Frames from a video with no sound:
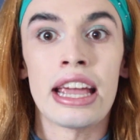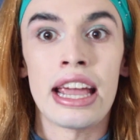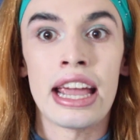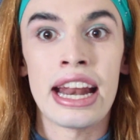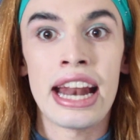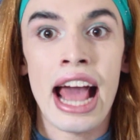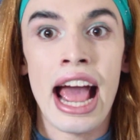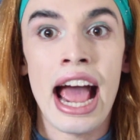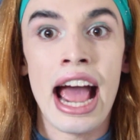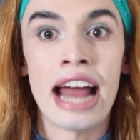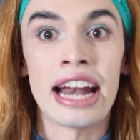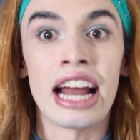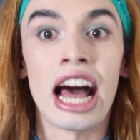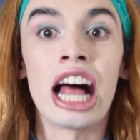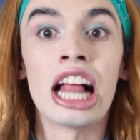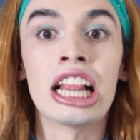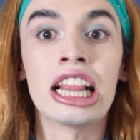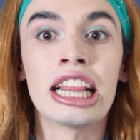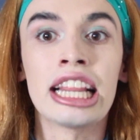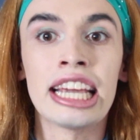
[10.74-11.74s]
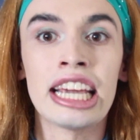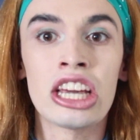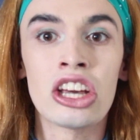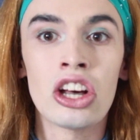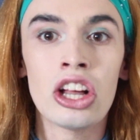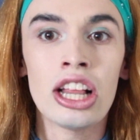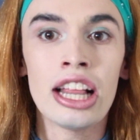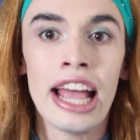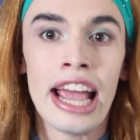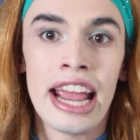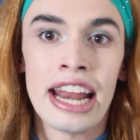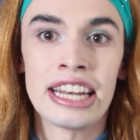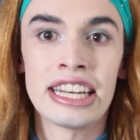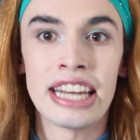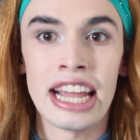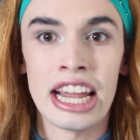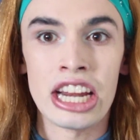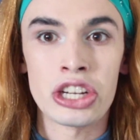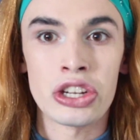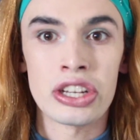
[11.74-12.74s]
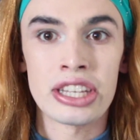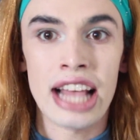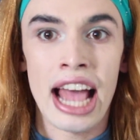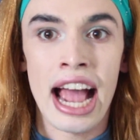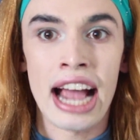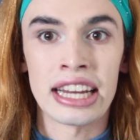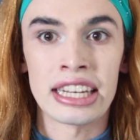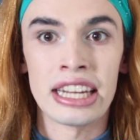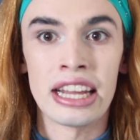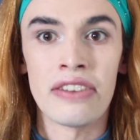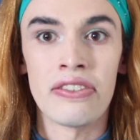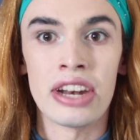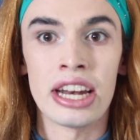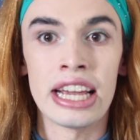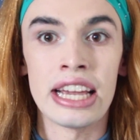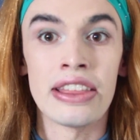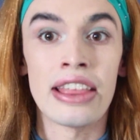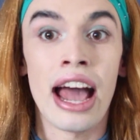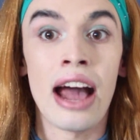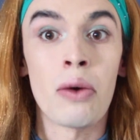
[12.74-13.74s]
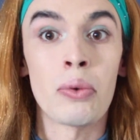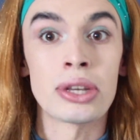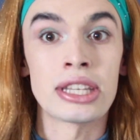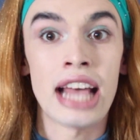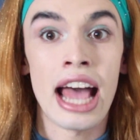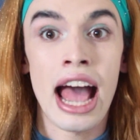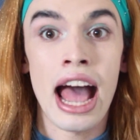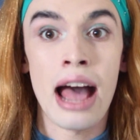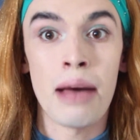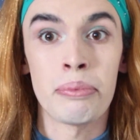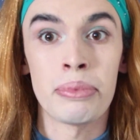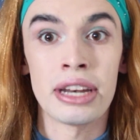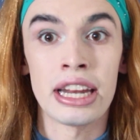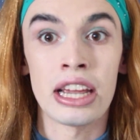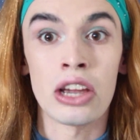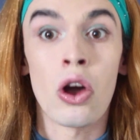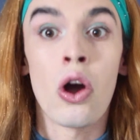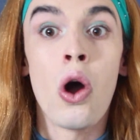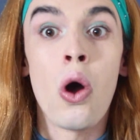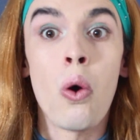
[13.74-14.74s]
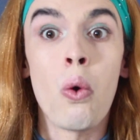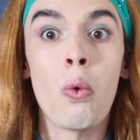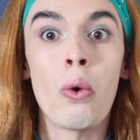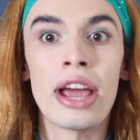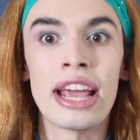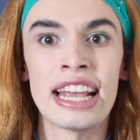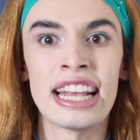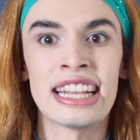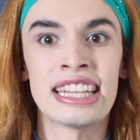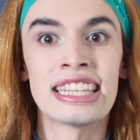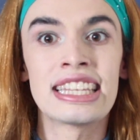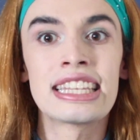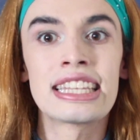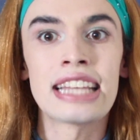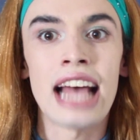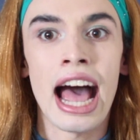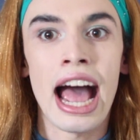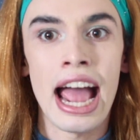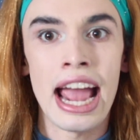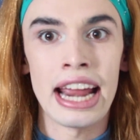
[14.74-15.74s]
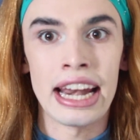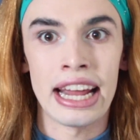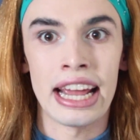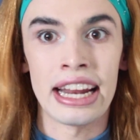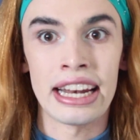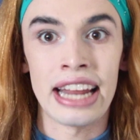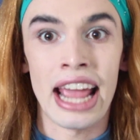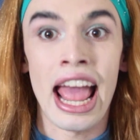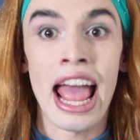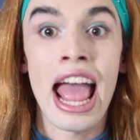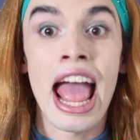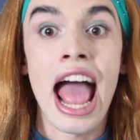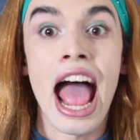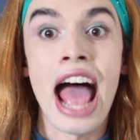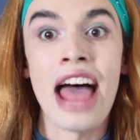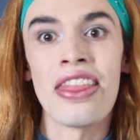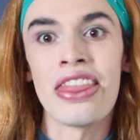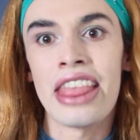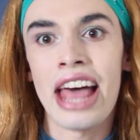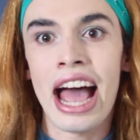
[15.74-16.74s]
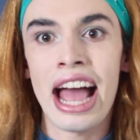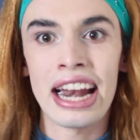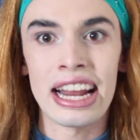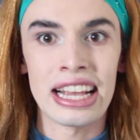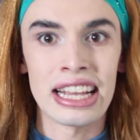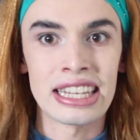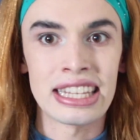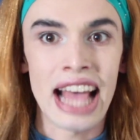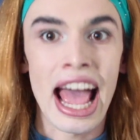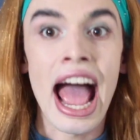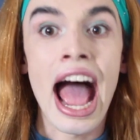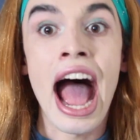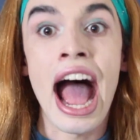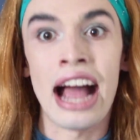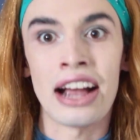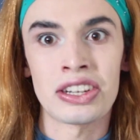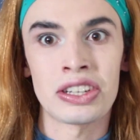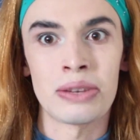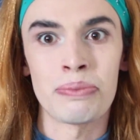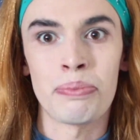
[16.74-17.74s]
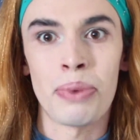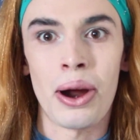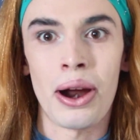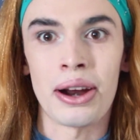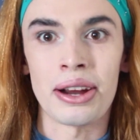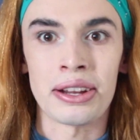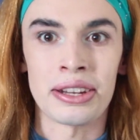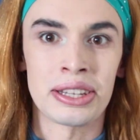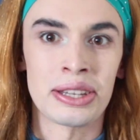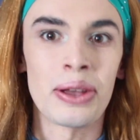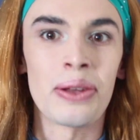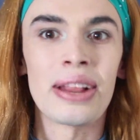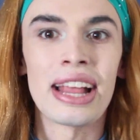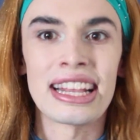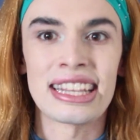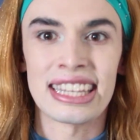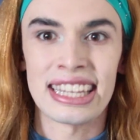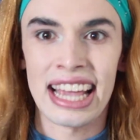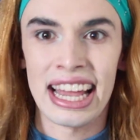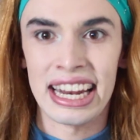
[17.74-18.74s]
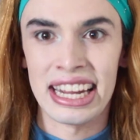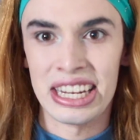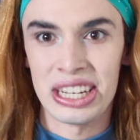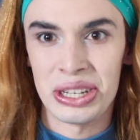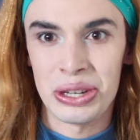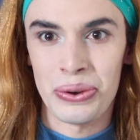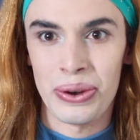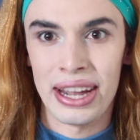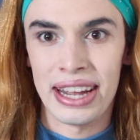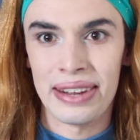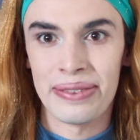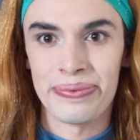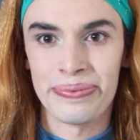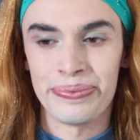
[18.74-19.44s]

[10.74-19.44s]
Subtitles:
It had illegal and dangerous activity that was happening inside it, and that is Action Park. So let's get into it.